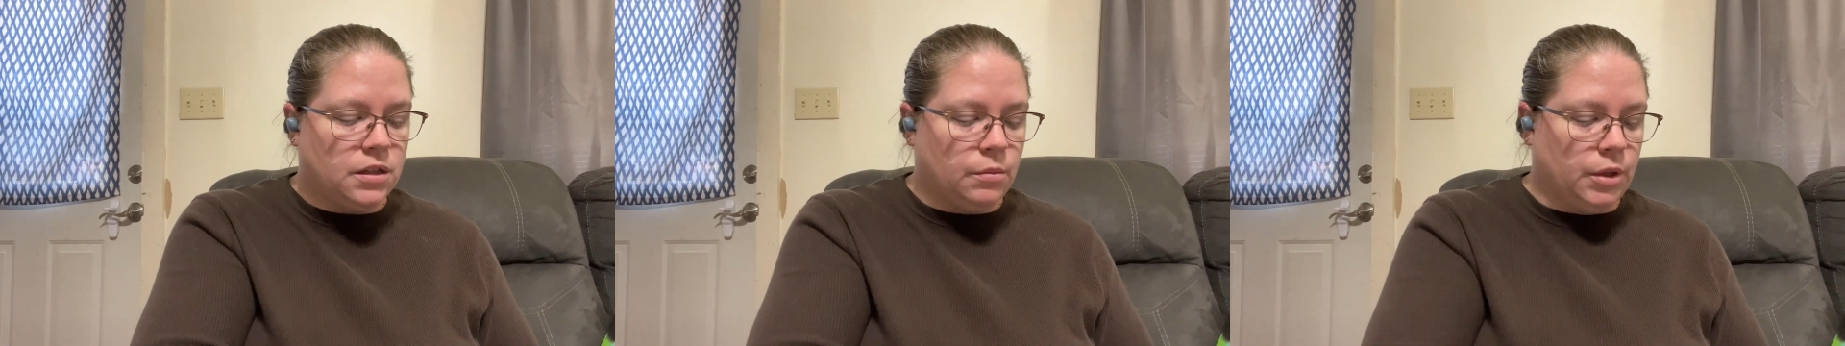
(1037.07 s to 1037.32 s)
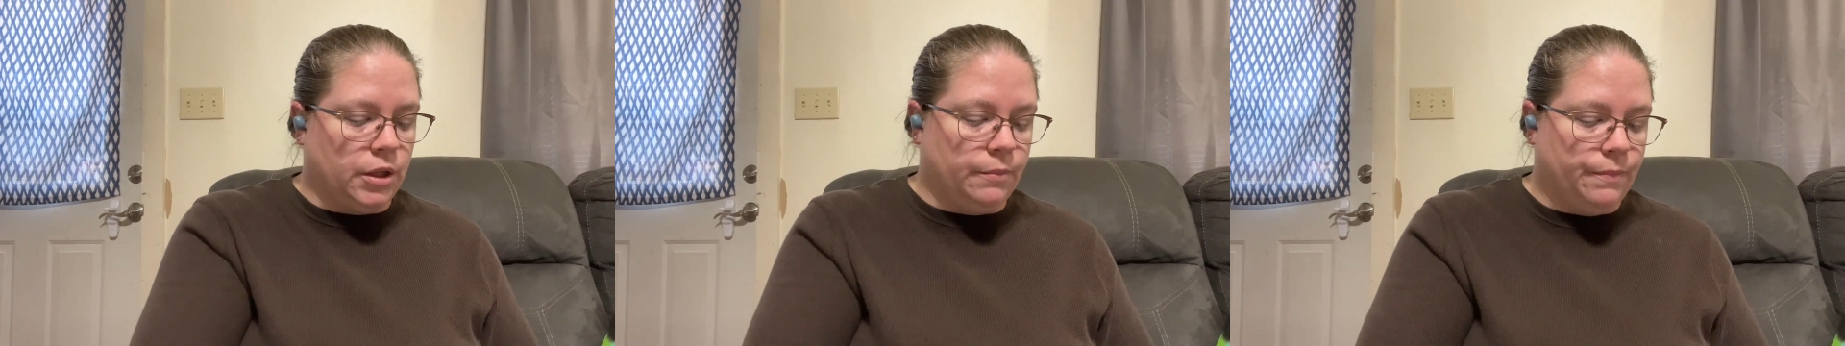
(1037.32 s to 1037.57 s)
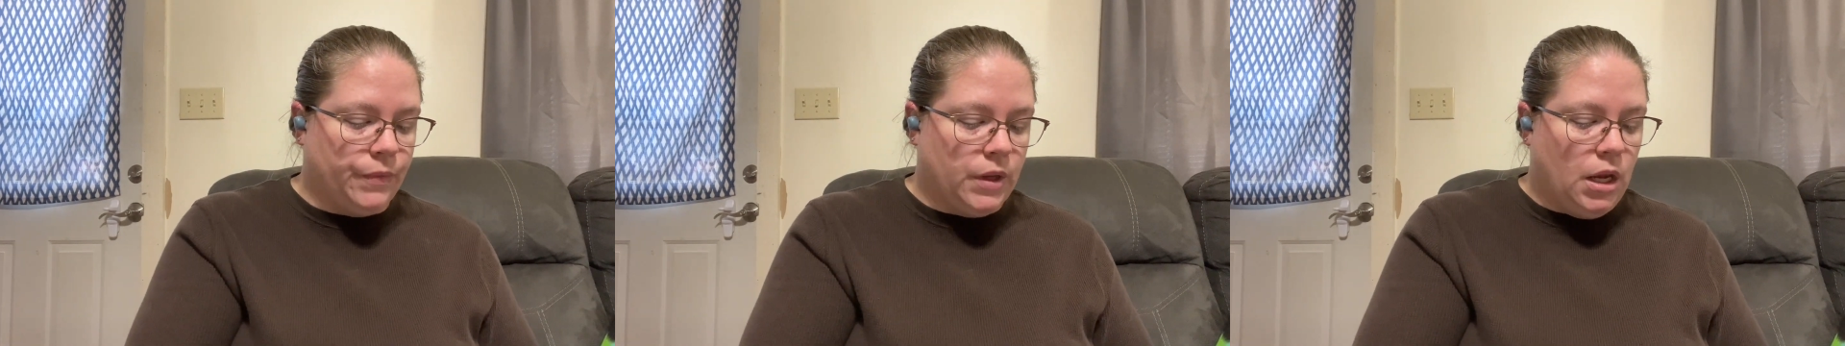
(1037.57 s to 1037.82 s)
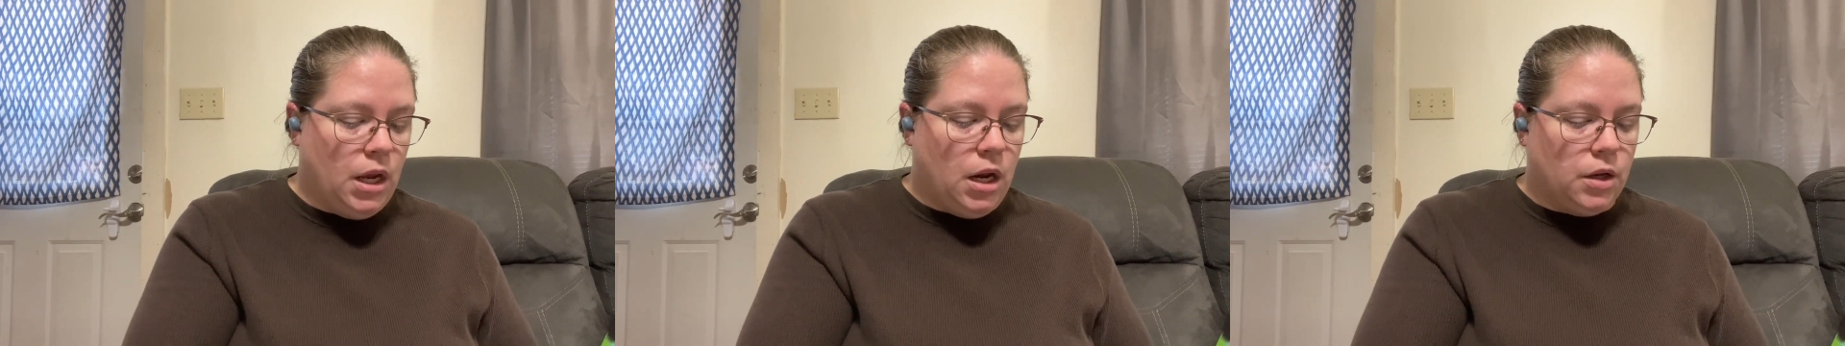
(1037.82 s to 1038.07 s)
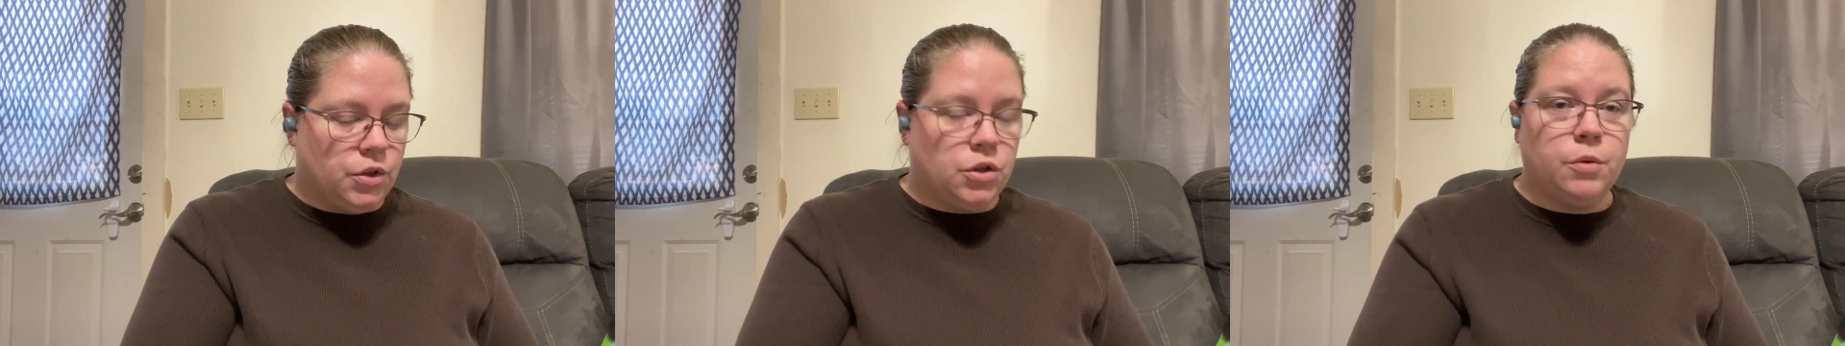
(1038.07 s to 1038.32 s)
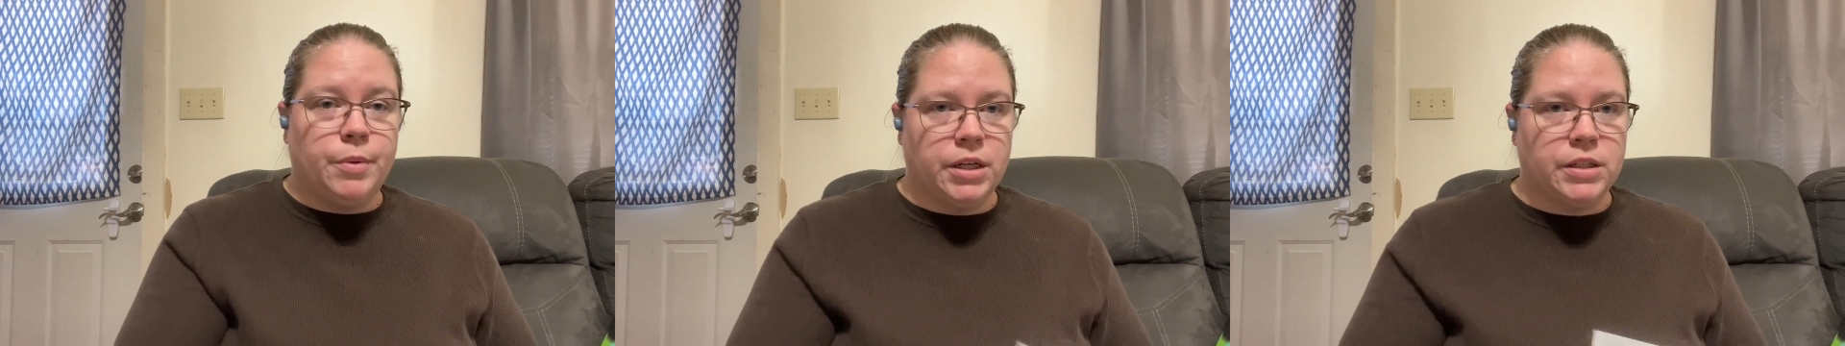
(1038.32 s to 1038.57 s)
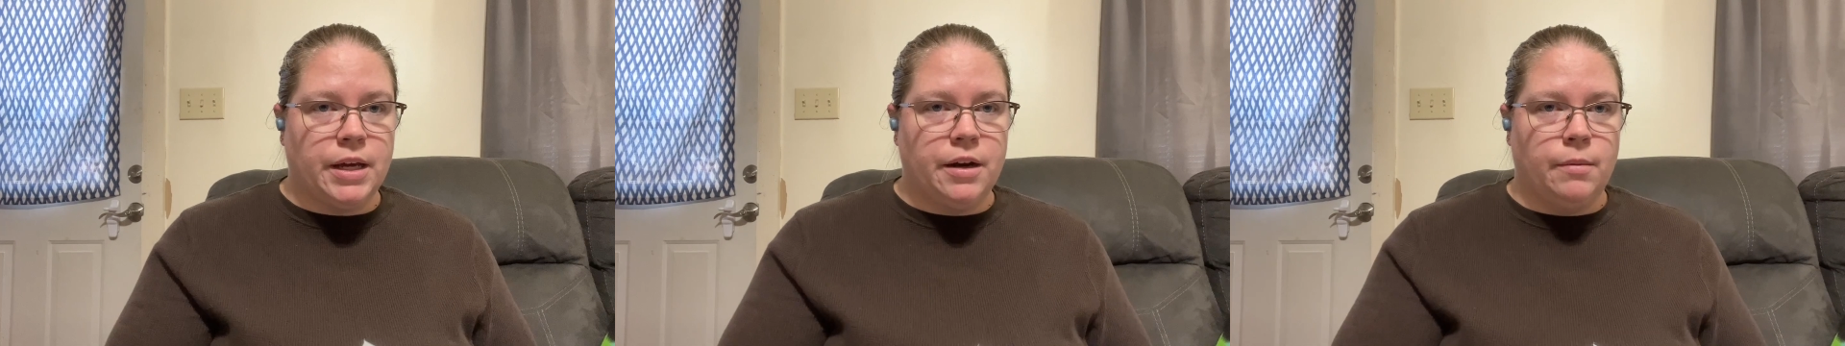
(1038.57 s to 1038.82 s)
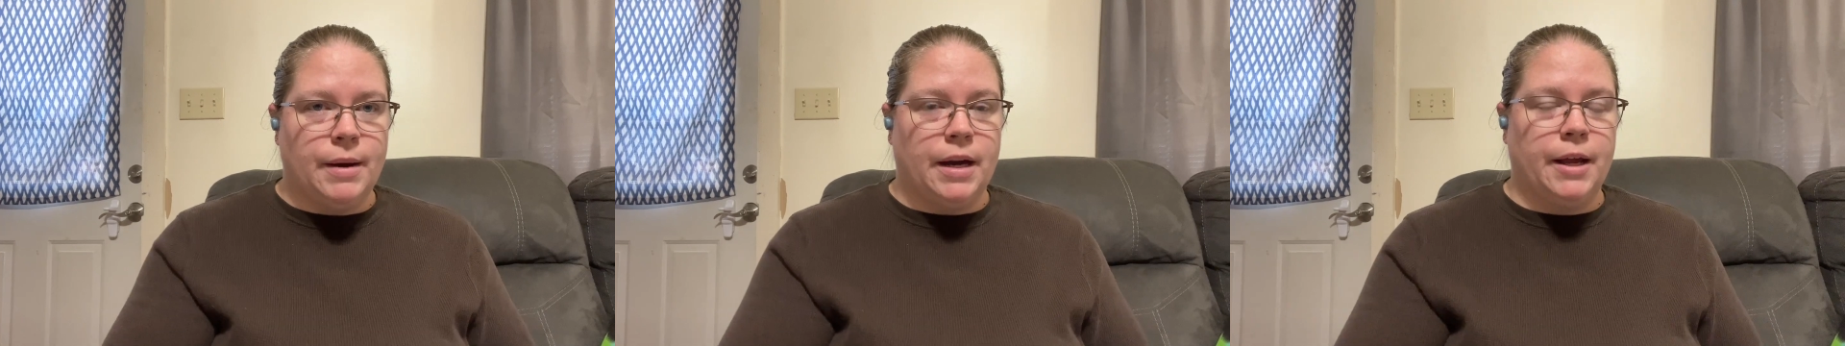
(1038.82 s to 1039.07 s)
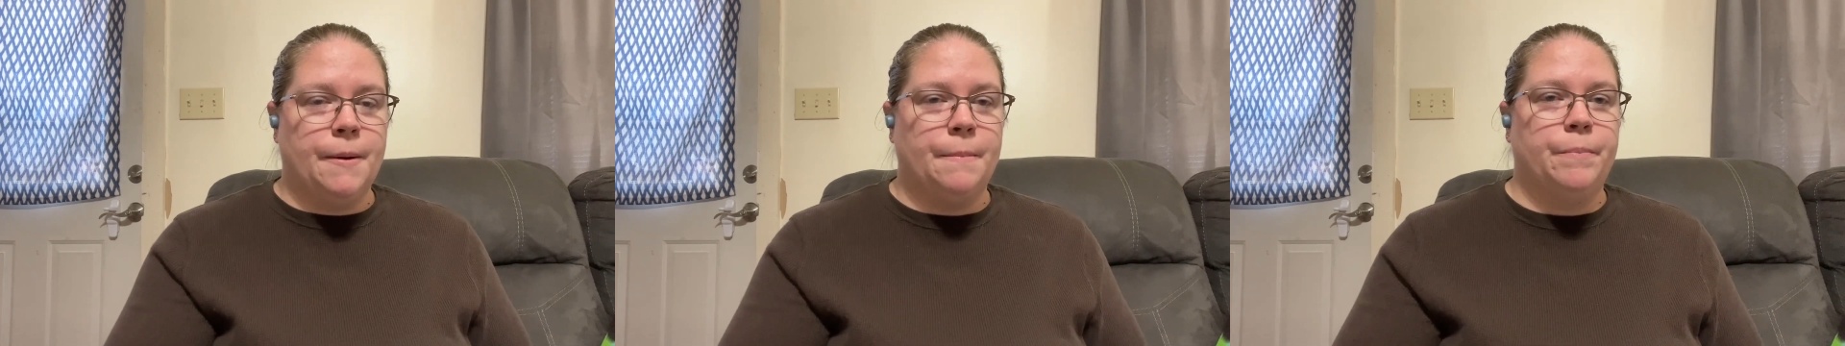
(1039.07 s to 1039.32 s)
to bloom. Super excited about it.